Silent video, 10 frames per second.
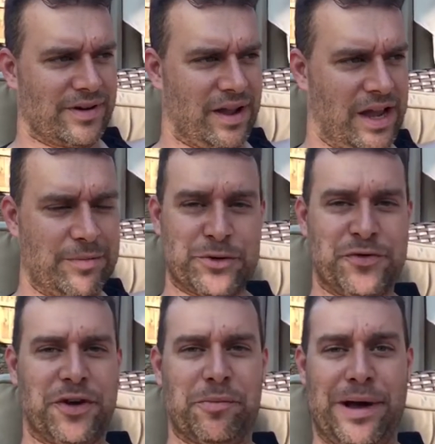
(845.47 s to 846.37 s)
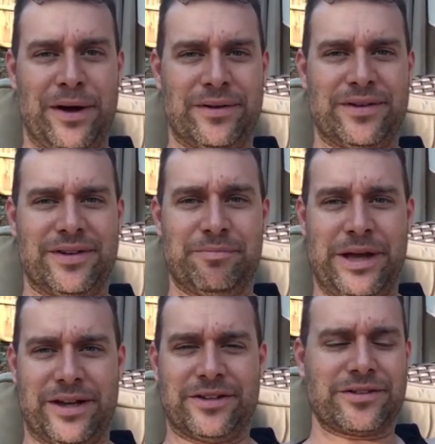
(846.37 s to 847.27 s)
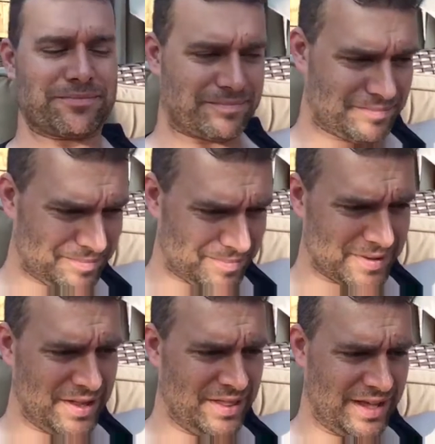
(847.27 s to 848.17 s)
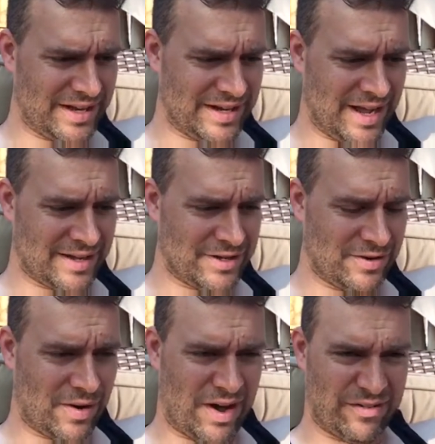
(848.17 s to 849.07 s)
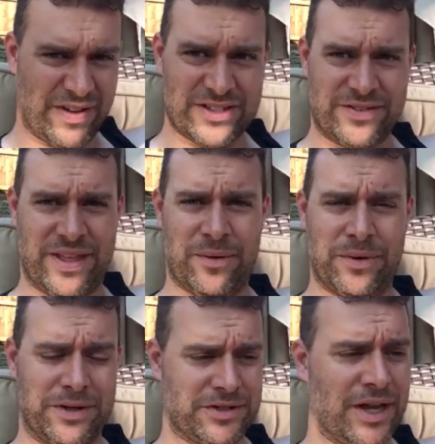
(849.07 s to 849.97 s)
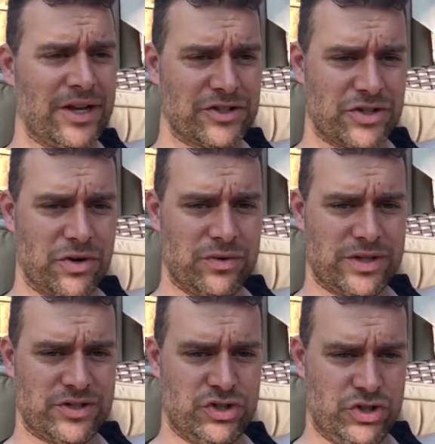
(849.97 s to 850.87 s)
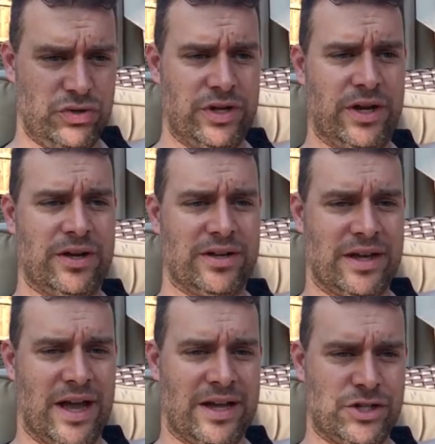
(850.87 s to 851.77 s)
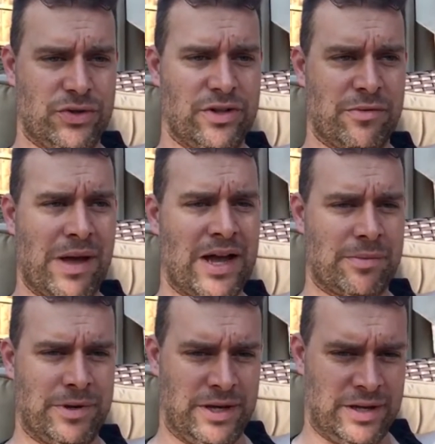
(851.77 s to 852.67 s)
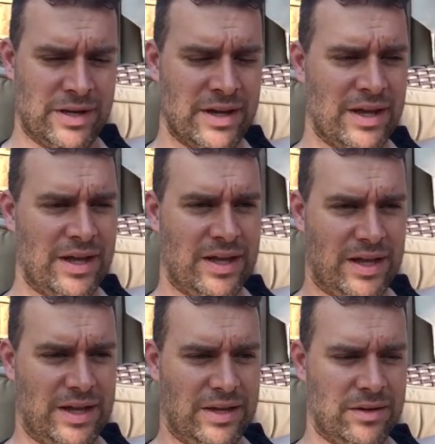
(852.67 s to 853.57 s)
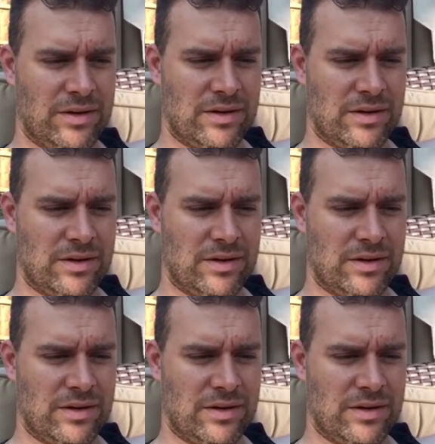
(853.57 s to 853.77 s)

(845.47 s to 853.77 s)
Hebrews feel about pigs, then you know how offensive that was. So this Judah guy, Judah the Maccabee, he